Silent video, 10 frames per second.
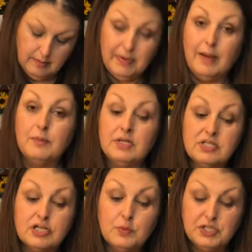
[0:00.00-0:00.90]
but I'm going to
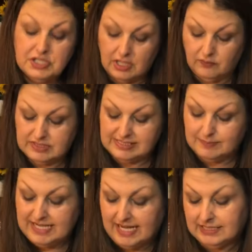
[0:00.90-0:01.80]
start switching over to
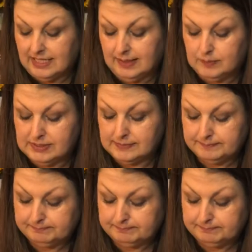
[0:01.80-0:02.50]
some daytimes.